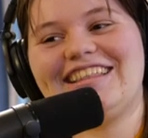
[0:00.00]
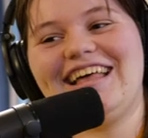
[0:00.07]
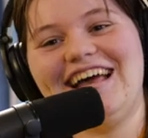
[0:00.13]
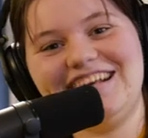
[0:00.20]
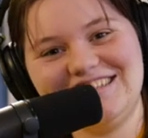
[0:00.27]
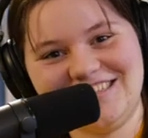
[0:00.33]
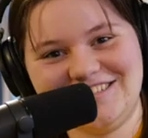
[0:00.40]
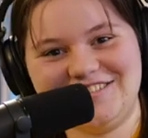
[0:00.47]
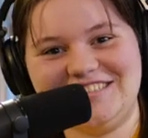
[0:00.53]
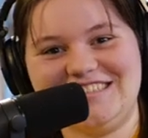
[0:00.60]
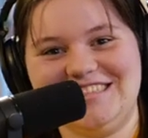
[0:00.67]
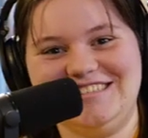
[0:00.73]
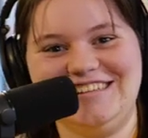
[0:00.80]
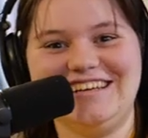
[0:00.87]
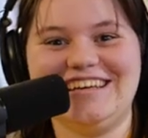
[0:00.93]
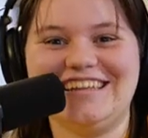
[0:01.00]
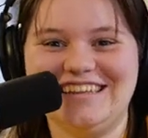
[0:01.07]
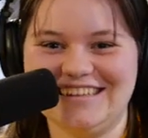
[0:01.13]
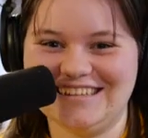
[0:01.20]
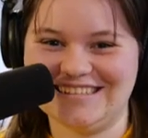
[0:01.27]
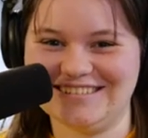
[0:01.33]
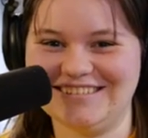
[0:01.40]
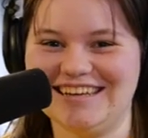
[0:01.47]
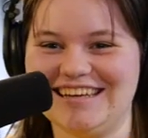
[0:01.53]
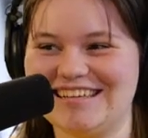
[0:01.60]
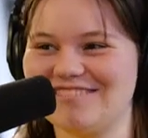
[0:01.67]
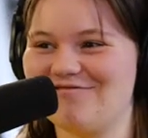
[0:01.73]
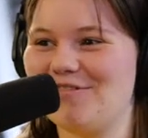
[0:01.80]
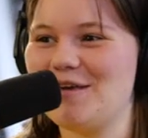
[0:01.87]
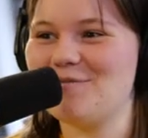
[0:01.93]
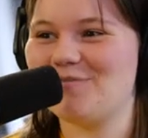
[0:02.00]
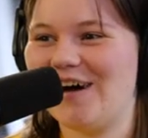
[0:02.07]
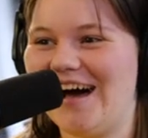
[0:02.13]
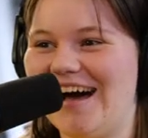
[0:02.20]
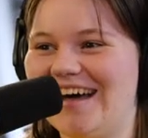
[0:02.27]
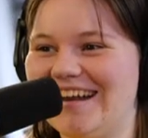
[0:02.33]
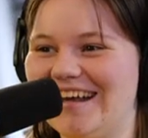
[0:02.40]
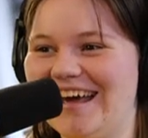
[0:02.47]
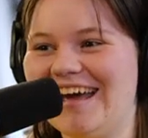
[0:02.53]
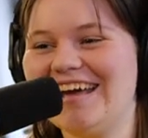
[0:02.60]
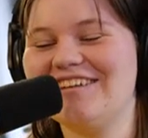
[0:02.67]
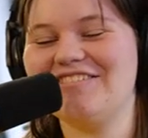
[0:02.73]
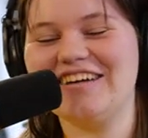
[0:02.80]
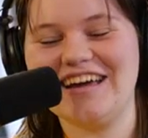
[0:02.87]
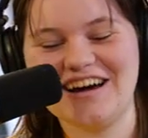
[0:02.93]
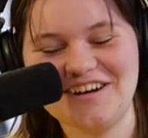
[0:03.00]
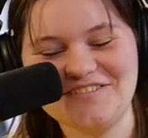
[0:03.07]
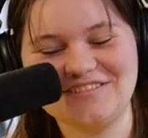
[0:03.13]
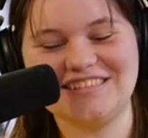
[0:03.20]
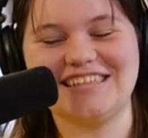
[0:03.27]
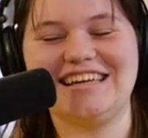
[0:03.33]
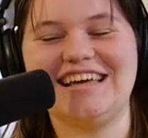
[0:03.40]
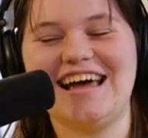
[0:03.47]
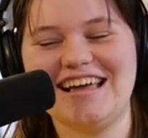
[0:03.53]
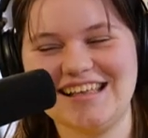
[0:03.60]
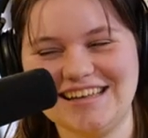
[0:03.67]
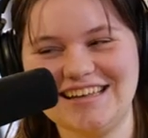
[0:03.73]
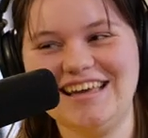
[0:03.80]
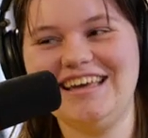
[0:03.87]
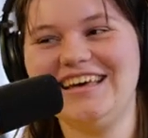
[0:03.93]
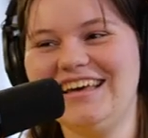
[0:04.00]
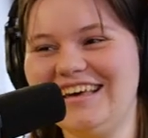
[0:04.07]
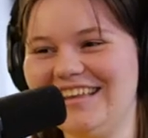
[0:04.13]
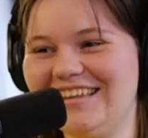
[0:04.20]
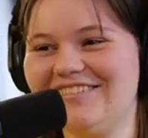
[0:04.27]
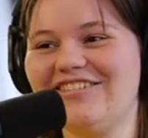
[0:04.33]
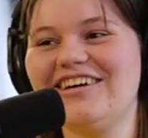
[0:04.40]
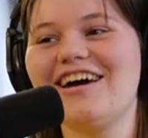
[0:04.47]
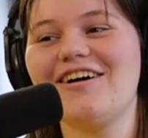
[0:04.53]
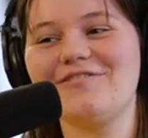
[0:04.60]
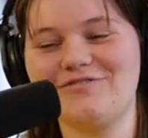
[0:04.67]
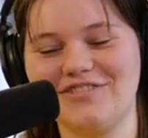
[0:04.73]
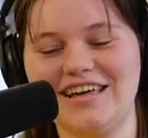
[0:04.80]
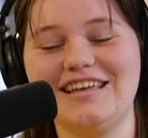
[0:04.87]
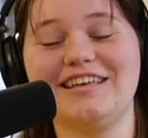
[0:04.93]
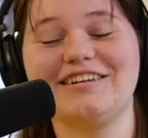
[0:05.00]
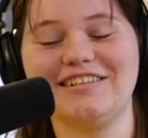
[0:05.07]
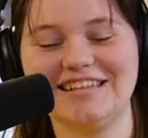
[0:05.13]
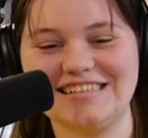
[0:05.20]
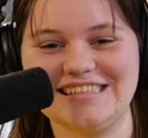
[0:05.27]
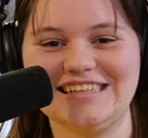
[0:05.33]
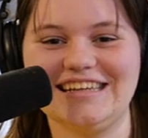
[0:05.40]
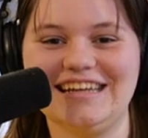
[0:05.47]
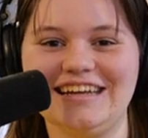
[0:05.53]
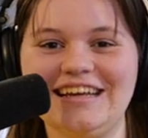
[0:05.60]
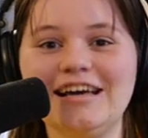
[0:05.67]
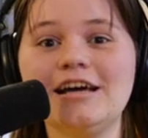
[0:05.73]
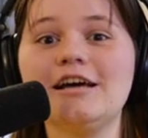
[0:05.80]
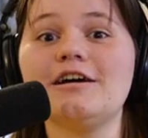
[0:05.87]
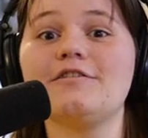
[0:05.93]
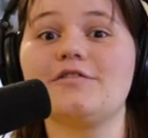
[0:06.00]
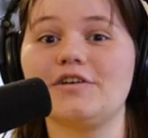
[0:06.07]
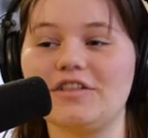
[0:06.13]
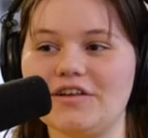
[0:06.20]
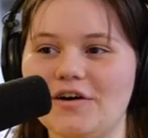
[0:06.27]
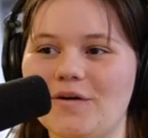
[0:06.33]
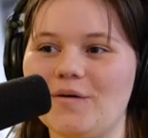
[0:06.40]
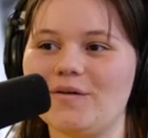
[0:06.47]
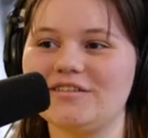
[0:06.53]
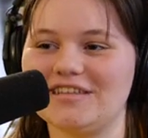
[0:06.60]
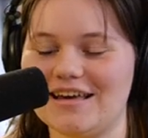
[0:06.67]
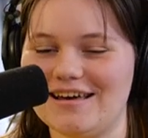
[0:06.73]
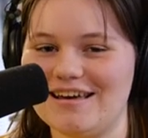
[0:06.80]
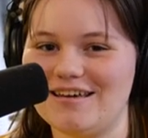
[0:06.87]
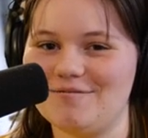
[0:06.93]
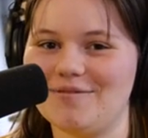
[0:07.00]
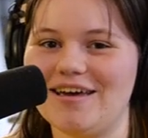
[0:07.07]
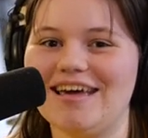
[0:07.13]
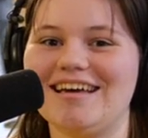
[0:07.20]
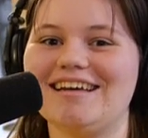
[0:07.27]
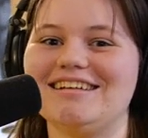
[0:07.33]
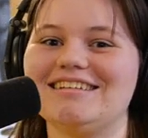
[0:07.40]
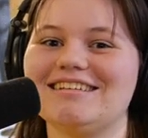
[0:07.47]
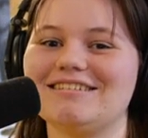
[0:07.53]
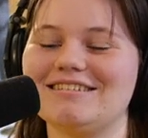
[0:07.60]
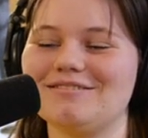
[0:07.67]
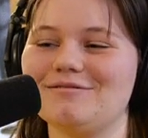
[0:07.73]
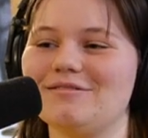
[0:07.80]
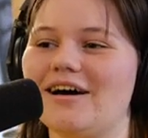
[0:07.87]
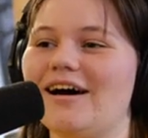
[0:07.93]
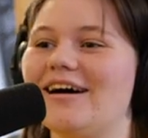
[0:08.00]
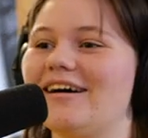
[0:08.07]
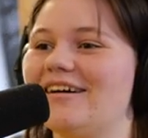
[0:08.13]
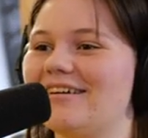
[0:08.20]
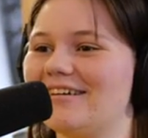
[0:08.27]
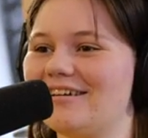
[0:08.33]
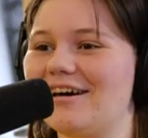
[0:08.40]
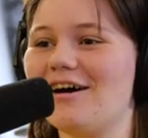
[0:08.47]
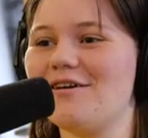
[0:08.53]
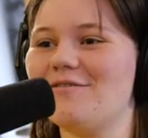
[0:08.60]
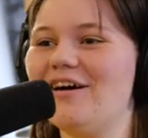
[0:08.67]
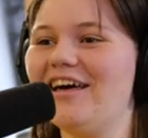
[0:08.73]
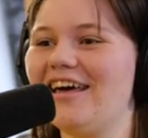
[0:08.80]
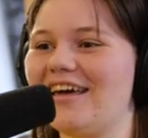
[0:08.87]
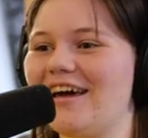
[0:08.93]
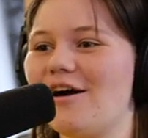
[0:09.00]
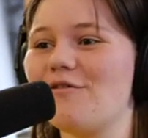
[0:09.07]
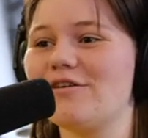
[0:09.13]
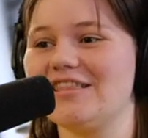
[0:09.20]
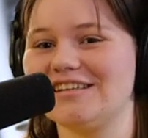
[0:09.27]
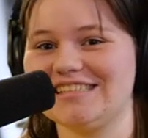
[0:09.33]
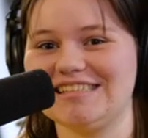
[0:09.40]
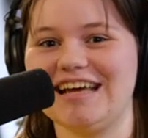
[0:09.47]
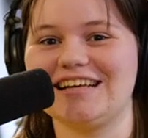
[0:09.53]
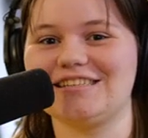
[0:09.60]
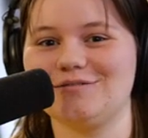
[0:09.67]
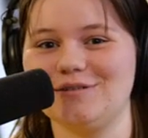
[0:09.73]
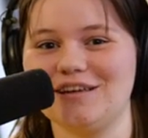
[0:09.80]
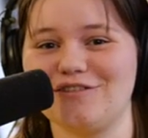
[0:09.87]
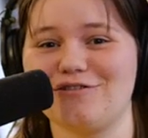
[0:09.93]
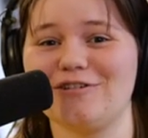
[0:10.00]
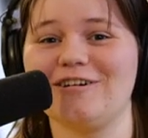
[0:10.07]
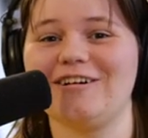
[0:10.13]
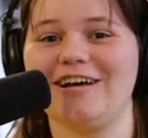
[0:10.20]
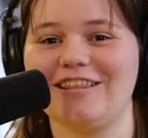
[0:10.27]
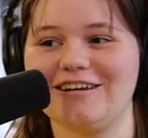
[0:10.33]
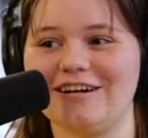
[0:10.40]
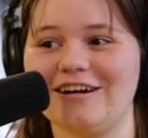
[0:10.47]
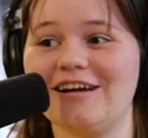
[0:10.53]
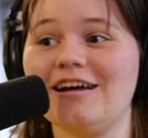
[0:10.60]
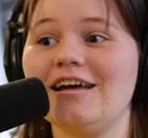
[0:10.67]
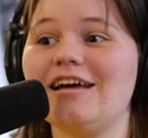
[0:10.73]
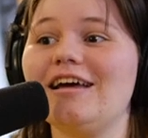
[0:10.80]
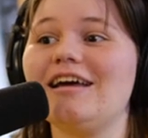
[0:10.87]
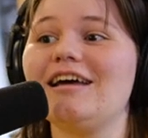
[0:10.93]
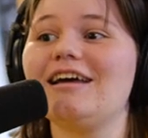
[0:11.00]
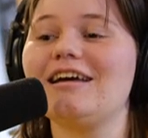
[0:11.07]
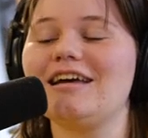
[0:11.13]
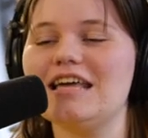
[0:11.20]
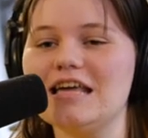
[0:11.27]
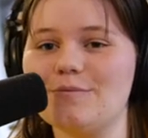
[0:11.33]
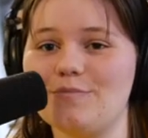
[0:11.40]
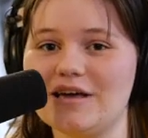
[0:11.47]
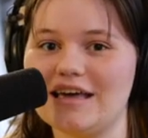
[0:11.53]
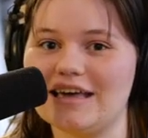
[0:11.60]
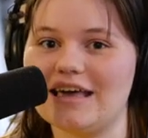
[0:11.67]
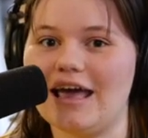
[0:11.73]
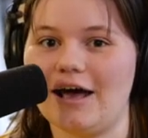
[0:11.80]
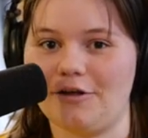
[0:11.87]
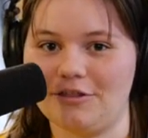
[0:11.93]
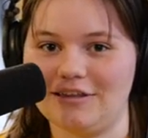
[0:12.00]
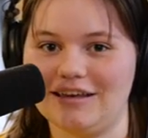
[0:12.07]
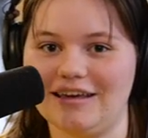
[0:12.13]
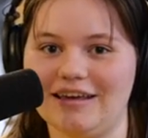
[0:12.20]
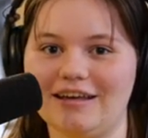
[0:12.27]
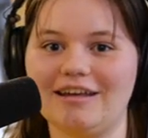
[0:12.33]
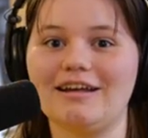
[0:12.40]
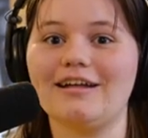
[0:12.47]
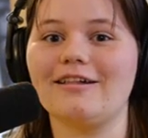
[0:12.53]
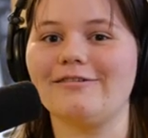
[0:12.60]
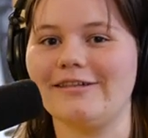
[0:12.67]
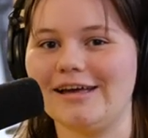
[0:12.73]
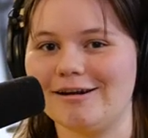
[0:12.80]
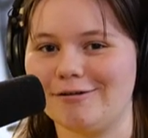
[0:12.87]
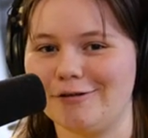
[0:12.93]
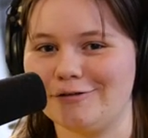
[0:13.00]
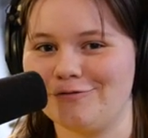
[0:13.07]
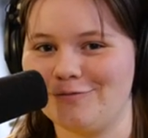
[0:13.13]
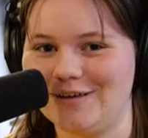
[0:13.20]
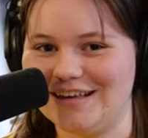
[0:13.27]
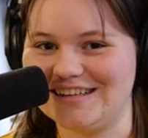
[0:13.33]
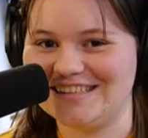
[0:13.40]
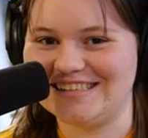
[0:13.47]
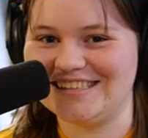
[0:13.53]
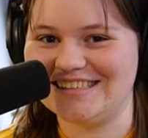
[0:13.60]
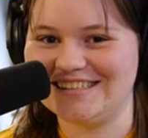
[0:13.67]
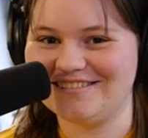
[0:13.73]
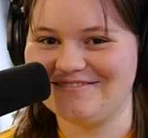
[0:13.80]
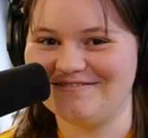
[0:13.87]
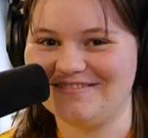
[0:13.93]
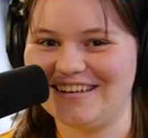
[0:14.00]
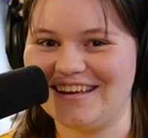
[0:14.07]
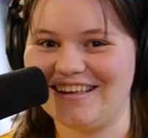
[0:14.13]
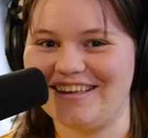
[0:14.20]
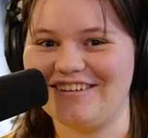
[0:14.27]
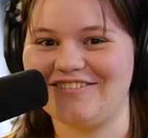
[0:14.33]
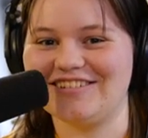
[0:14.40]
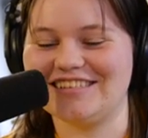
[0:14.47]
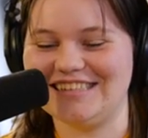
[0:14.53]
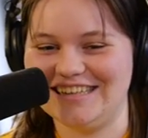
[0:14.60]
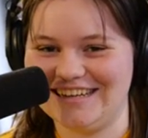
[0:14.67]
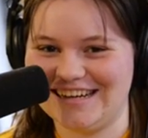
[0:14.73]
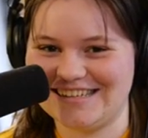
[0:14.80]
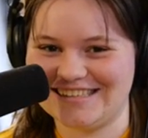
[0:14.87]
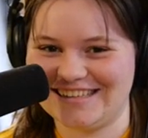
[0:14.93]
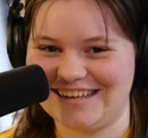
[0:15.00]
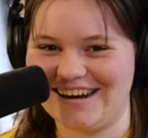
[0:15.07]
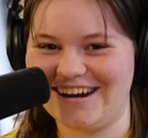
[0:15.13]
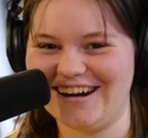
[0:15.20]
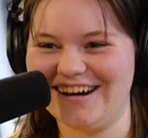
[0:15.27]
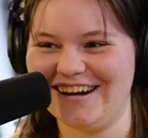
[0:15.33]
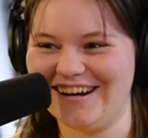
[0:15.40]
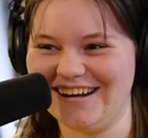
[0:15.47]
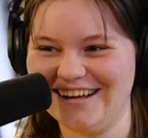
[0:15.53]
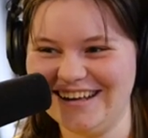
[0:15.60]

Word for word: Thanks for tuning in this week, Peapod, and we hope to we hope that you'll listen in for the whole time and uh, come Please. hang out with us next week for another heaping healthy ladle of peas. We'll see you guys later.